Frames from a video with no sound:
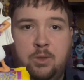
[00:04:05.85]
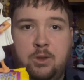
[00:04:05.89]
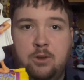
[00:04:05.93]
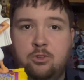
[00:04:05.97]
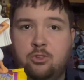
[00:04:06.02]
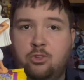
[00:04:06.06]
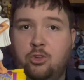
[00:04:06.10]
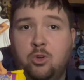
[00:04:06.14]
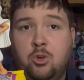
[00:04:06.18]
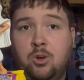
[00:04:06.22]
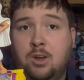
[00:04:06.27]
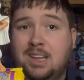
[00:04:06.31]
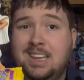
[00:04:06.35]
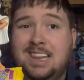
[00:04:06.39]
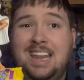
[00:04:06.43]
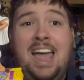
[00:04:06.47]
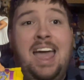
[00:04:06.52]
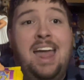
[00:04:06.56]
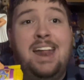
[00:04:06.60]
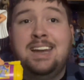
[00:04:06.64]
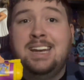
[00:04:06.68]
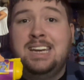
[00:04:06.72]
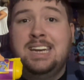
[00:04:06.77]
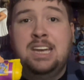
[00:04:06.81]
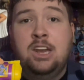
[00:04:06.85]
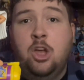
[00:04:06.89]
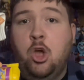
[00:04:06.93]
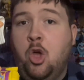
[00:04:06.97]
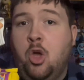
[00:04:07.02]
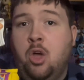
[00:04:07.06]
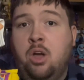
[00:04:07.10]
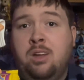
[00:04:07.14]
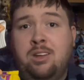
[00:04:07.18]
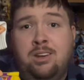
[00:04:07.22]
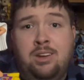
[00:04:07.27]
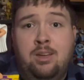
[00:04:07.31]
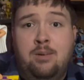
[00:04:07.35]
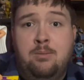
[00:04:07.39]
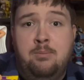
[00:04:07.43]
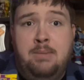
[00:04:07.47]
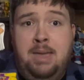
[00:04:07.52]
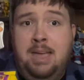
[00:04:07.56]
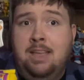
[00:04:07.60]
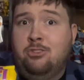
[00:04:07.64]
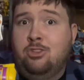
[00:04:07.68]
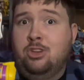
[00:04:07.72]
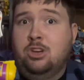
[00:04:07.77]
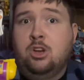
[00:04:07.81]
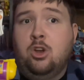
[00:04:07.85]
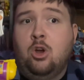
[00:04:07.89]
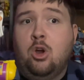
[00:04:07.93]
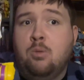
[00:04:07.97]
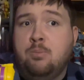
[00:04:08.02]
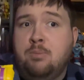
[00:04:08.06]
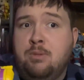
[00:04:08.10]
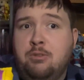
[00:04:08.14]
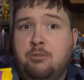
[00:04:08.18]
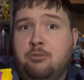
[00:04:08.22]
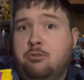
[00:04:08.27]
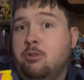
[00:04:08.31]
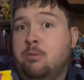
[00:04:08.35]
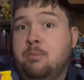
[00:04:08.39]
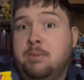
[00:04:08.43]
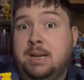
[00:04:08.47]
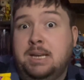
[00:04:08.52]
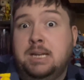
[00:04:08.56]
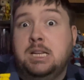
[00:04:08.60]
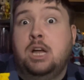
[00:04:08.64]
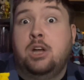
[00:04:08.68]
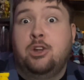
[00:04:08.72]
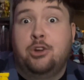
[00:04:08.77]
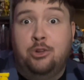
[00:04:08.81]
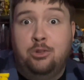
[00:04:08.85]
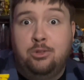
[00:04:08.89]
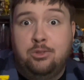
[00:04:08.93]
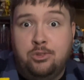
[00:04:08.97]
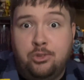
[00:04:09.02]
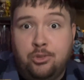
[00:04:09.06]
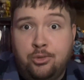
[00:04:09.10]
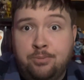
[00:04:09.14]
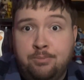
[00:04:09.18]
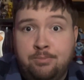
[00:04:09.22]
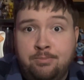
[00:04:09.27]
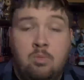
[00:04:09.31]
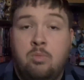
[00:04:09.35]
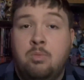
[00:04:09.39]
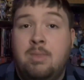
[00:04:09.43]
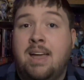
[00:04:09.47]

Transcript: There's your Aladdin on a magic carpet from McDonald's.